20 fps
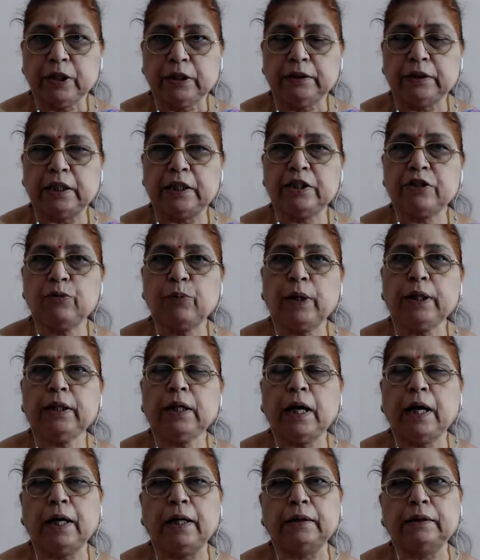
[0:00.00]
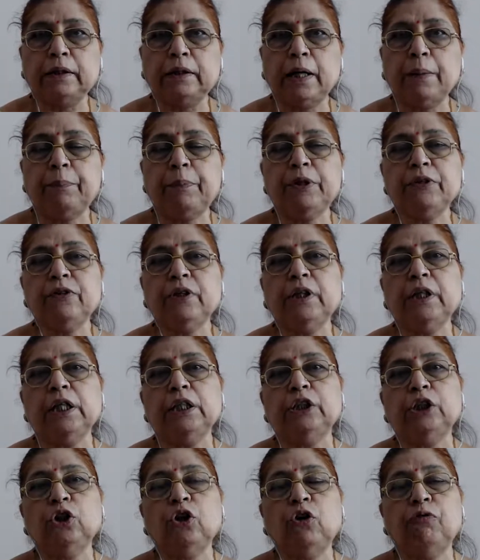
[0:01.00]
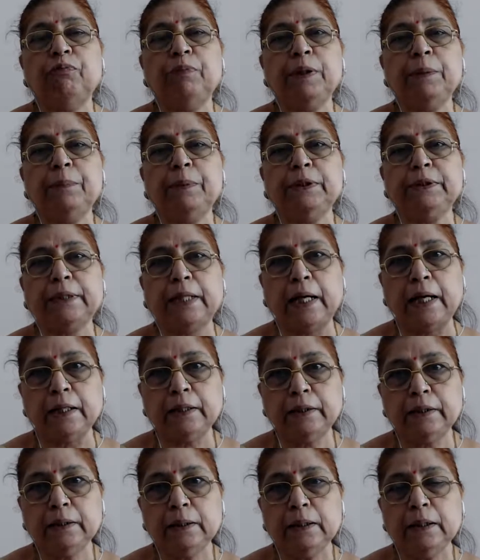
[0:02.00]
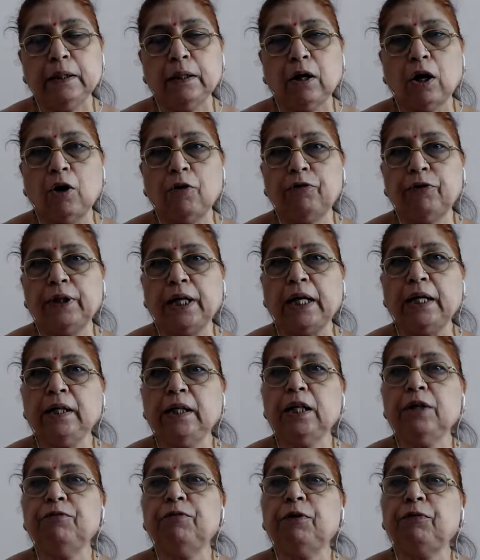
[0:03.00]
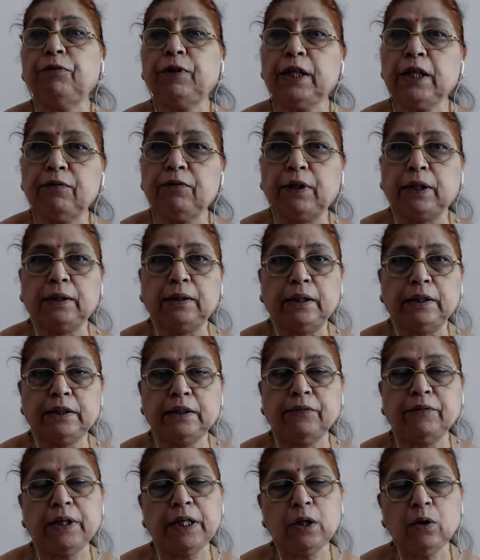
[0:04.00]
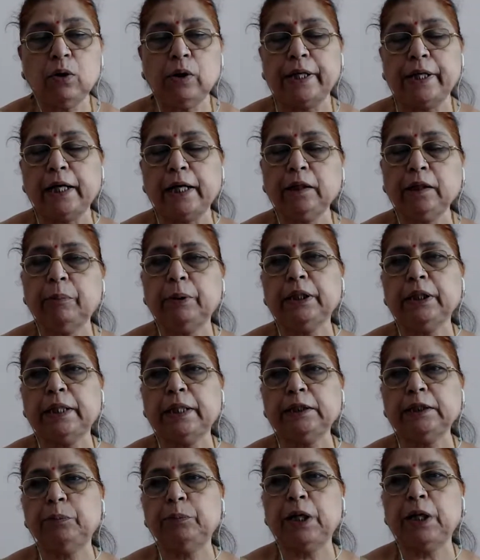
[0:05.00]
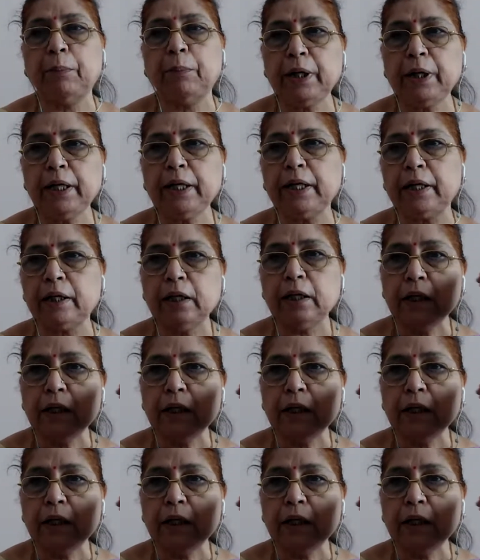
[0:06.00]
There is one act, Representation of People's Act of 1951. It's a very old act, but it has been amended